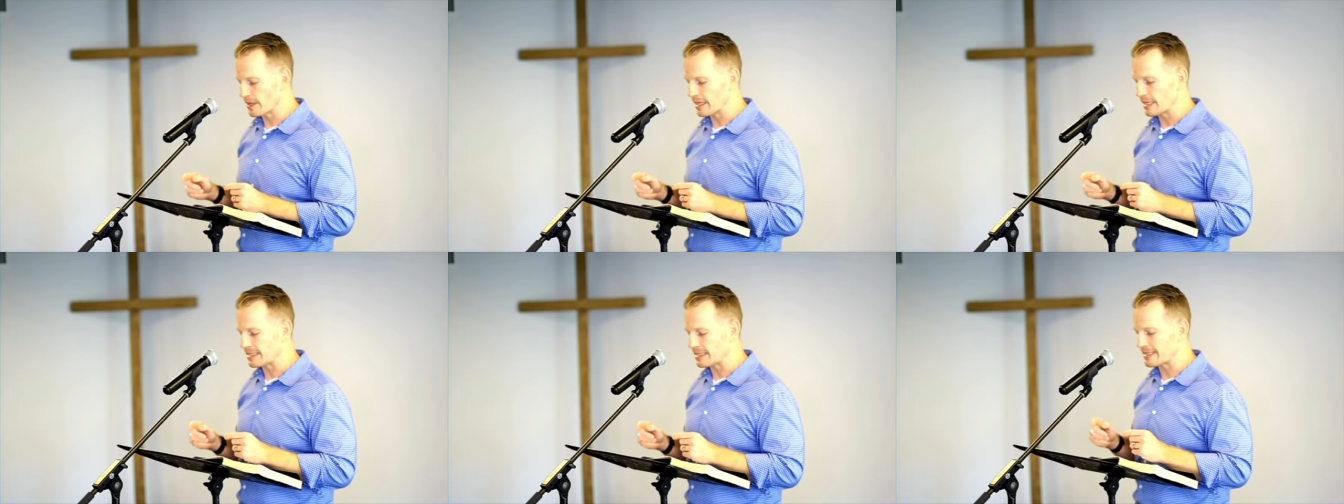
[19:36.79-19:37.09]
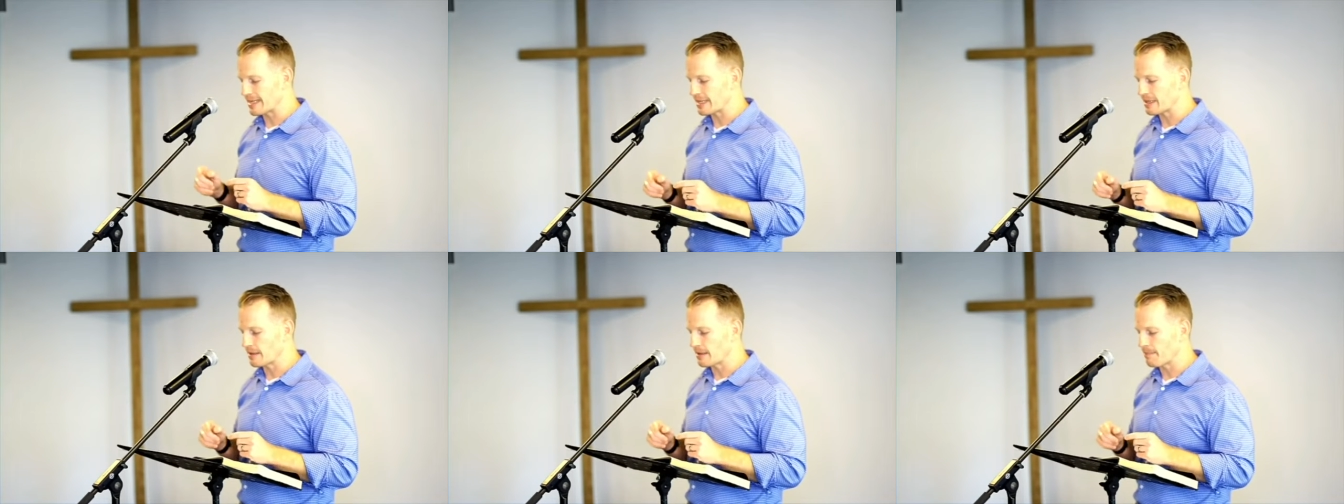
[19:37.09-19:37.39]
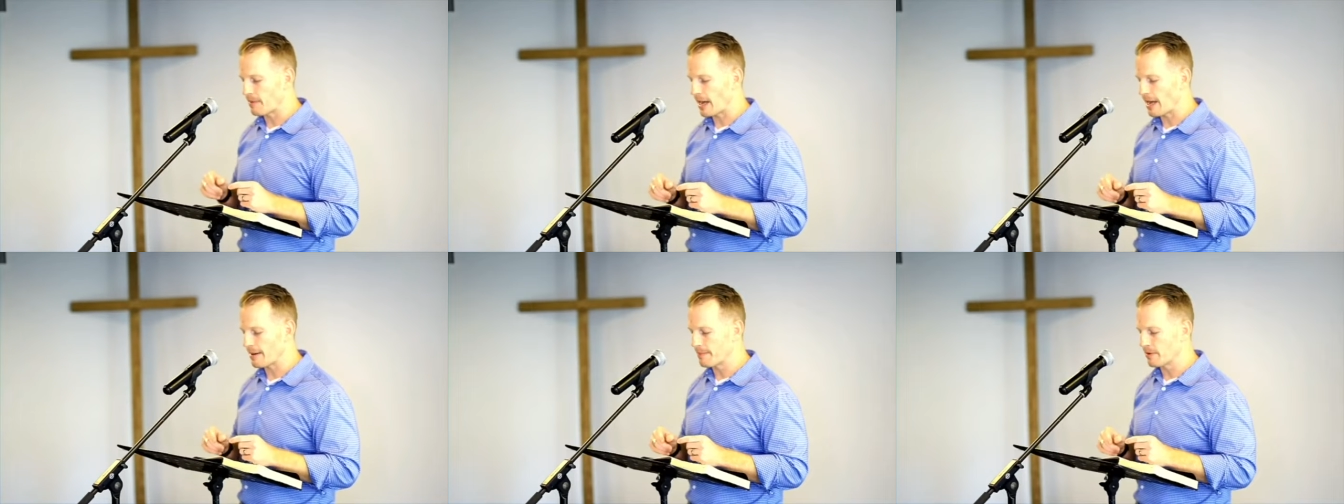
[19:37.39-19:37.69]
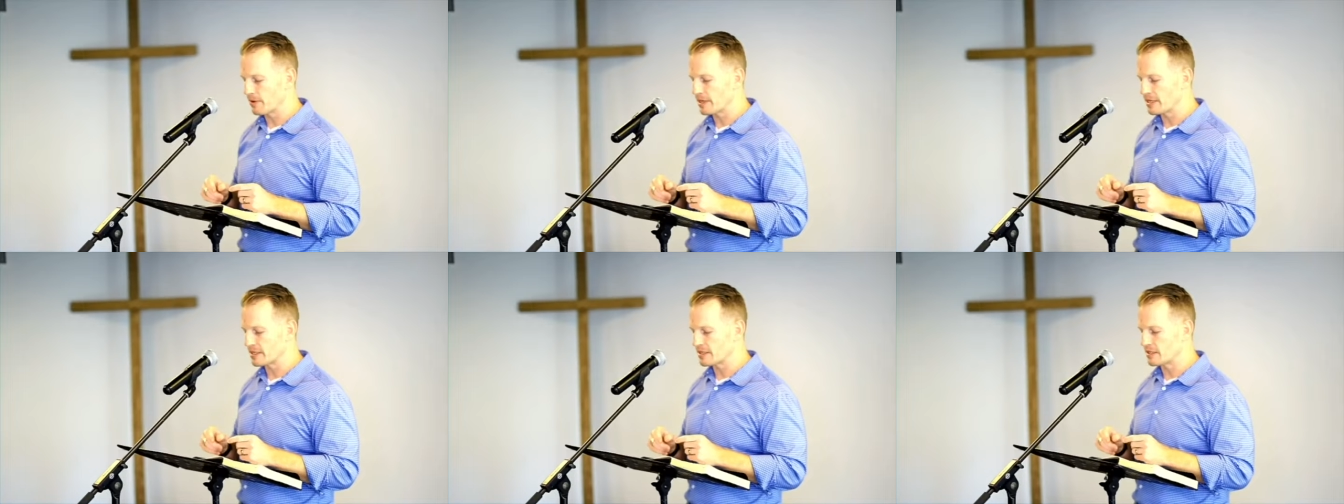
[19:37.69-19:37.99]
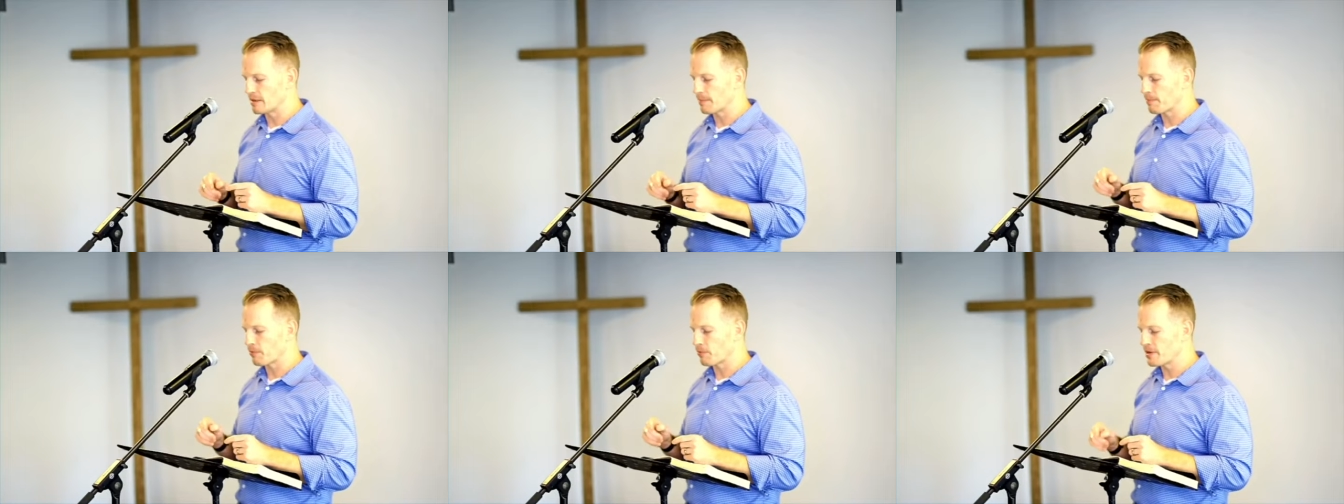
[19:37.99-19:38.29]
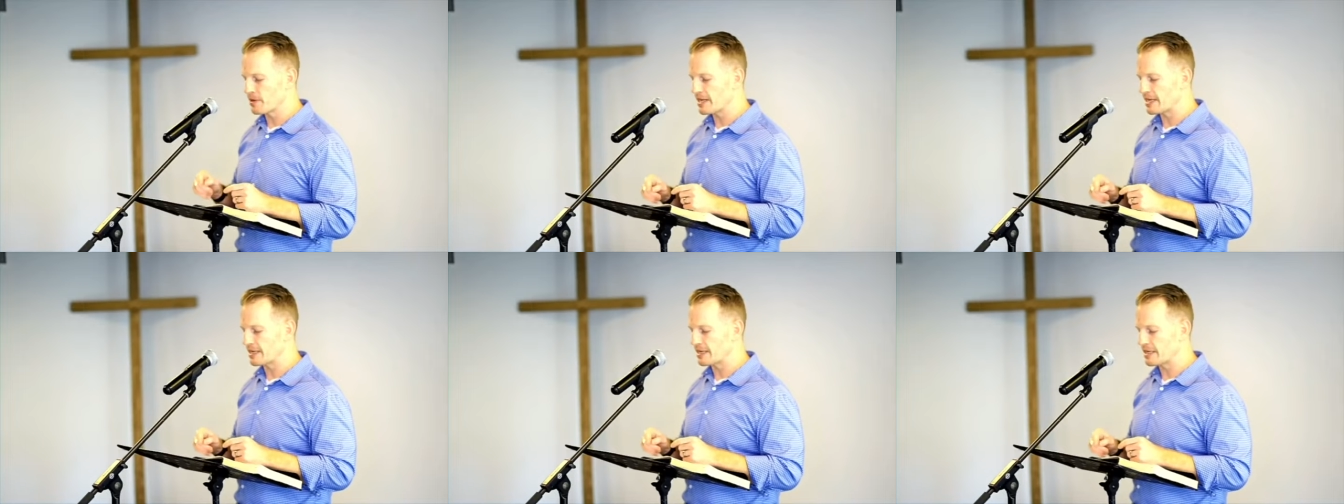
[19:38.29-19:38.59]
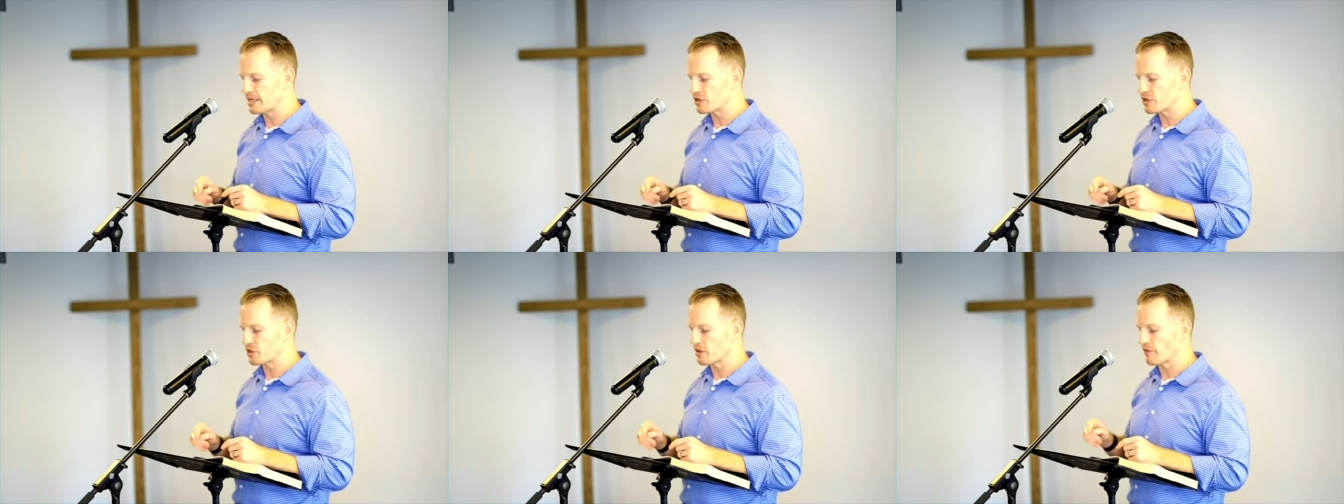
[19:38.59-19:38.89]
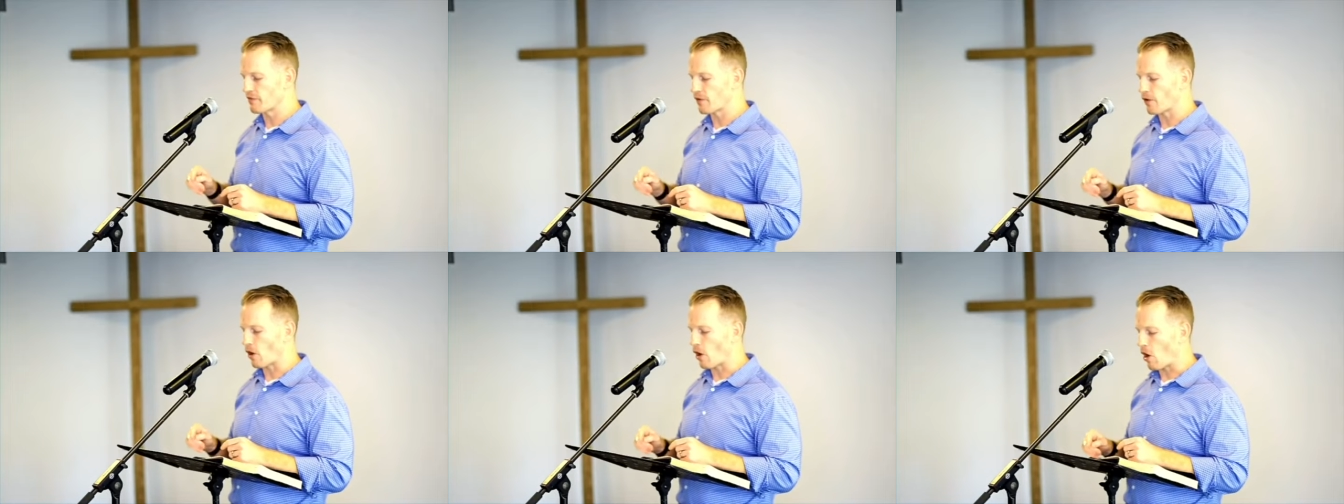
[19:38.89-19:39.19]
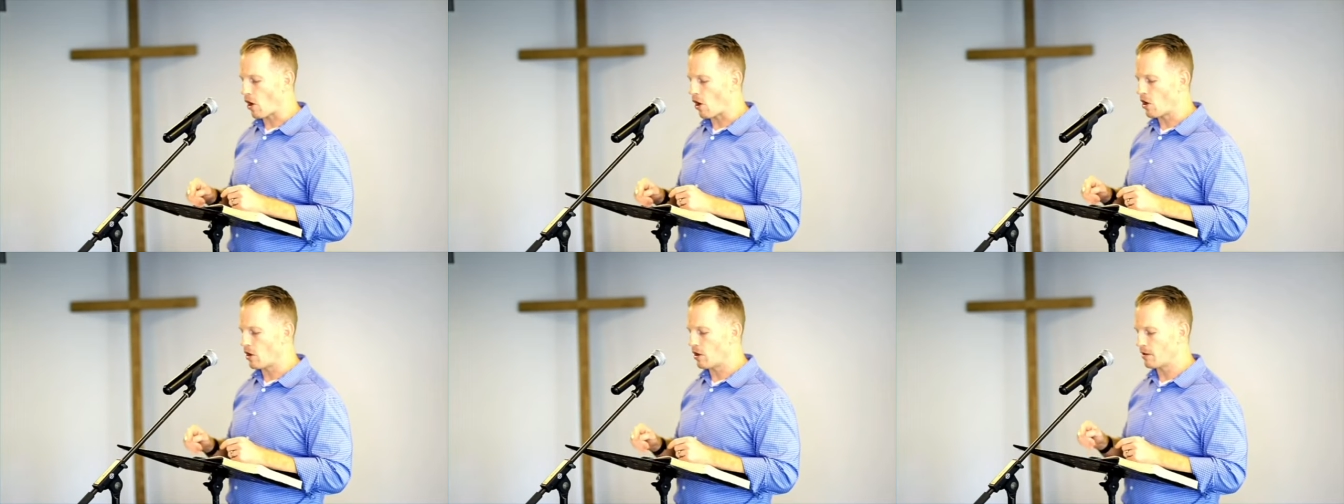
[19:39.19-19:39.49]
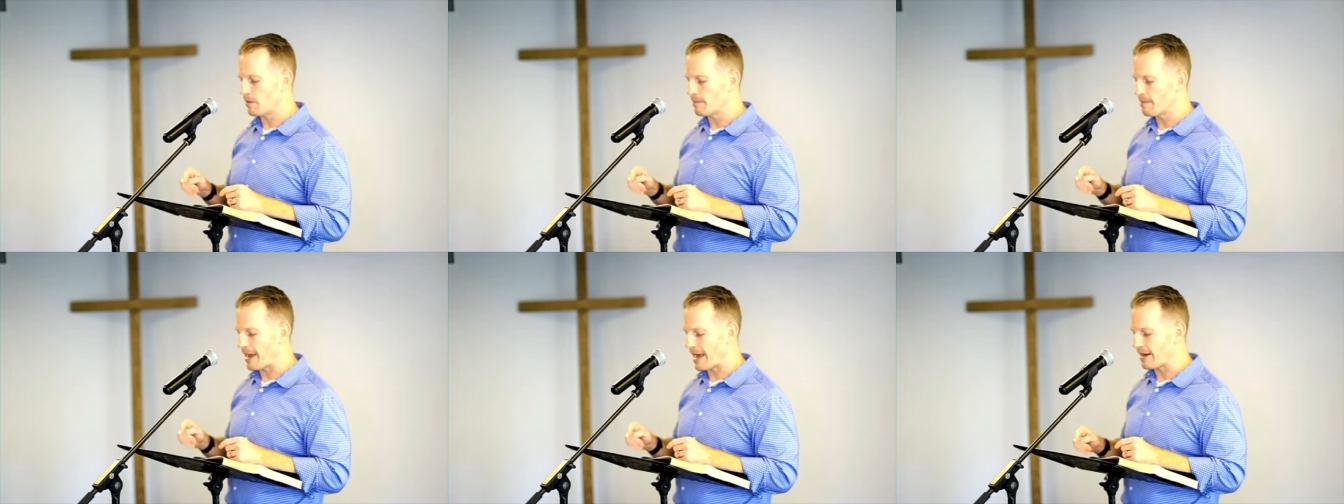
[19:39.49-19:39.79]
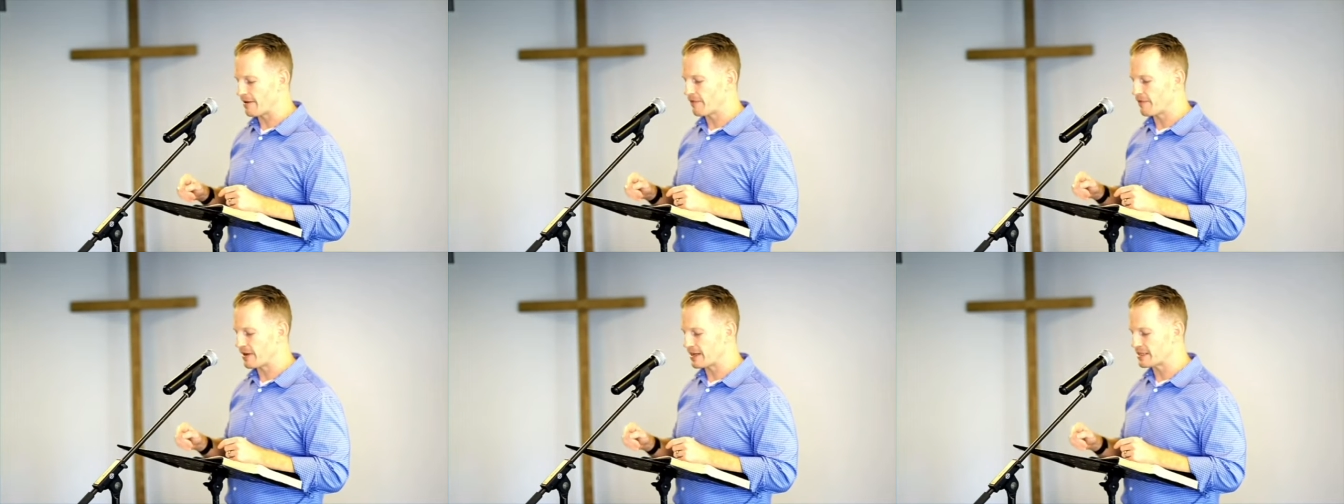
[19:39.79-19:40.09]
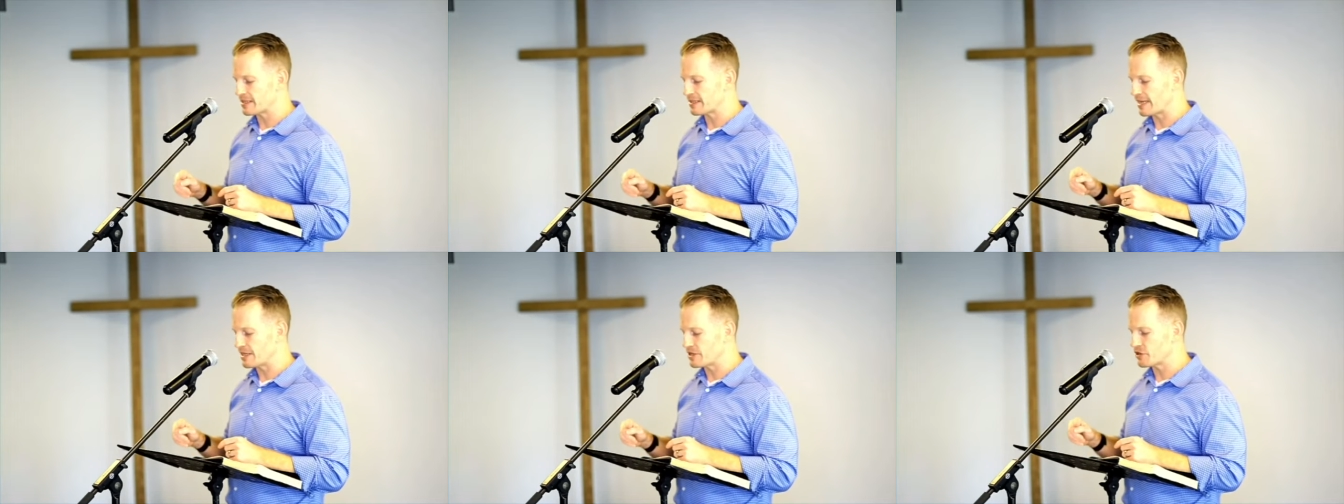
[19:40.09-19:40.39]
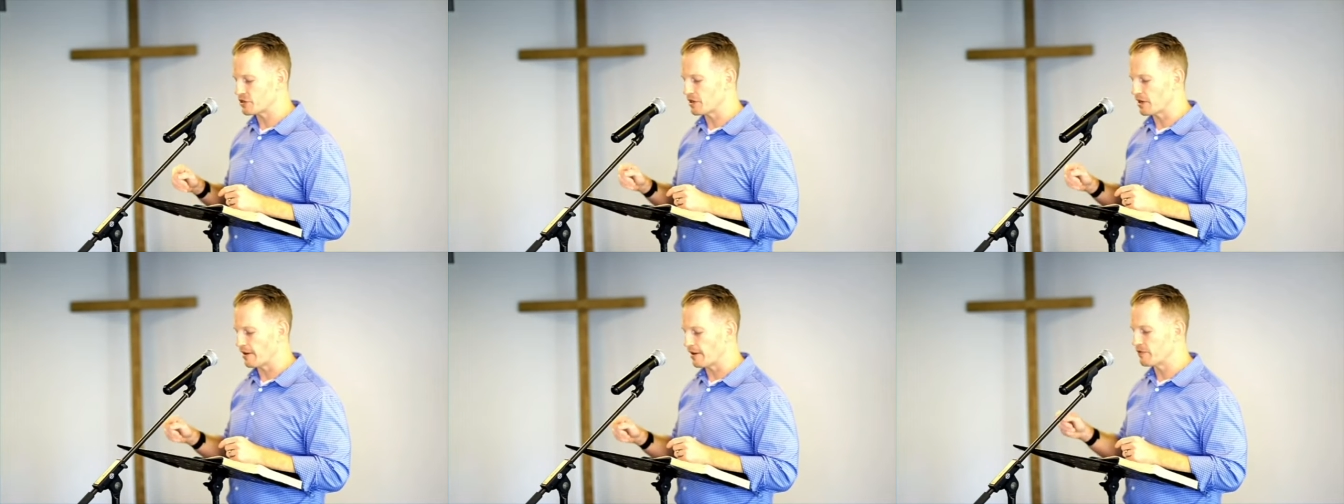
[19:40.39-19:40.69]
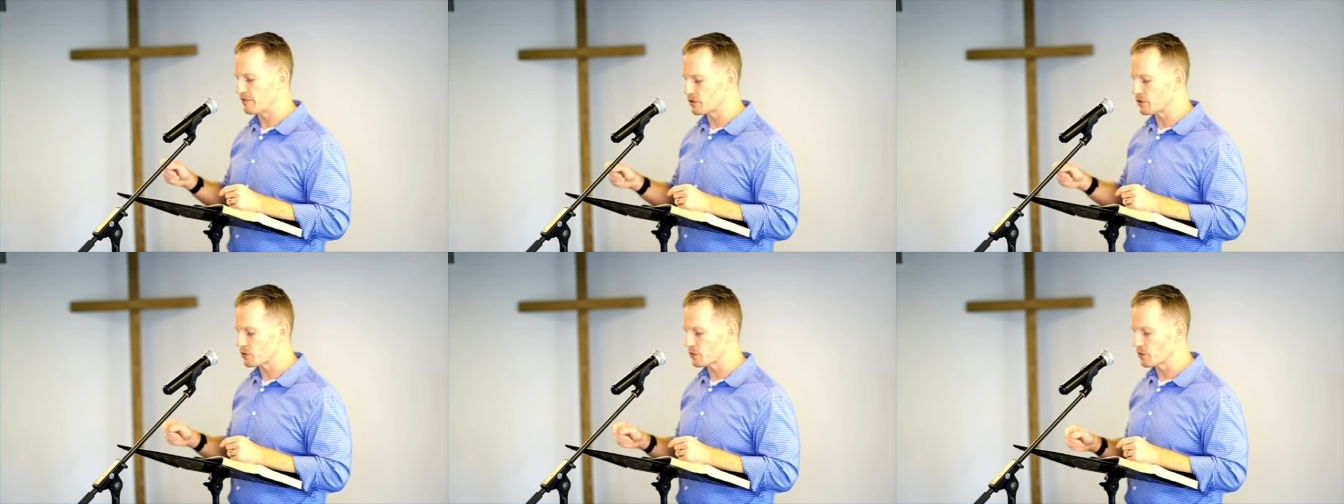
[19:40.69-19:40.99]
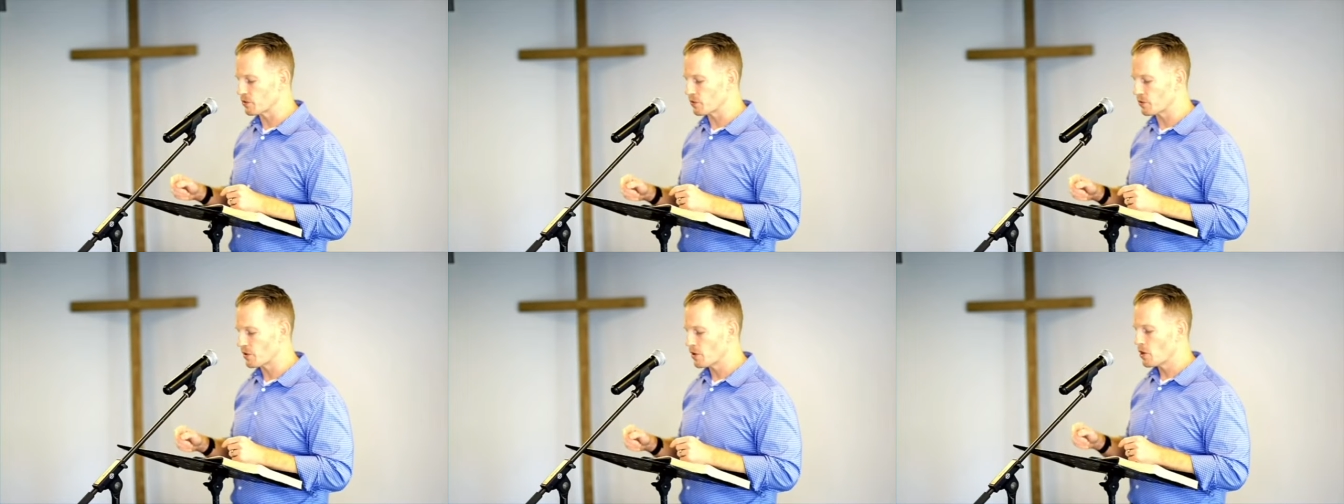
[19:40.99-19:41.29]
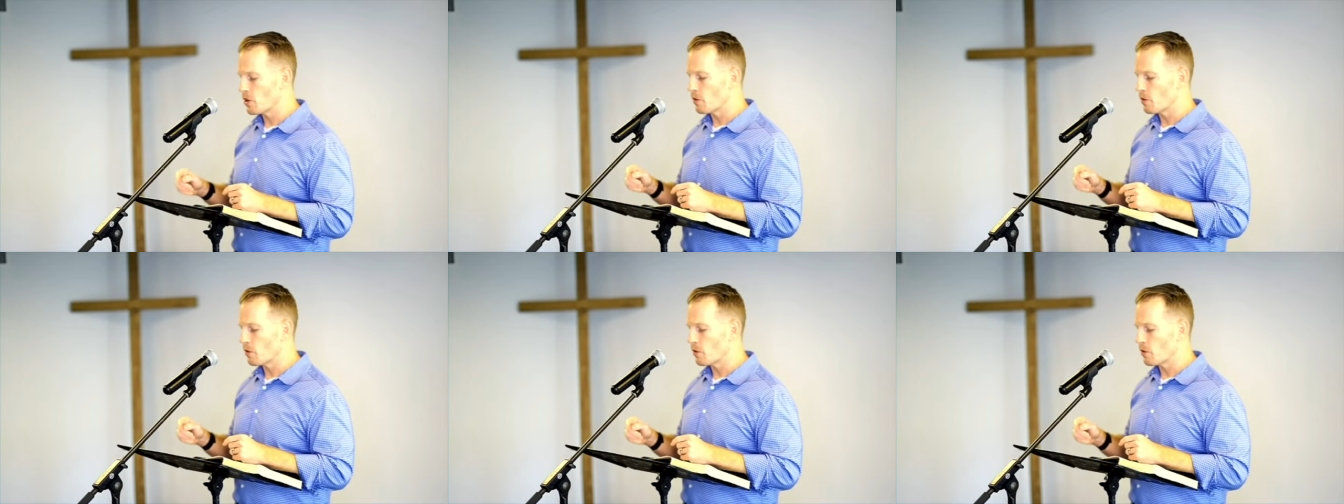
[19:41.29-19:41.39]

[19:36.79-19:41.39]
it's that the Bible is the precondition for all manifestation of the truth,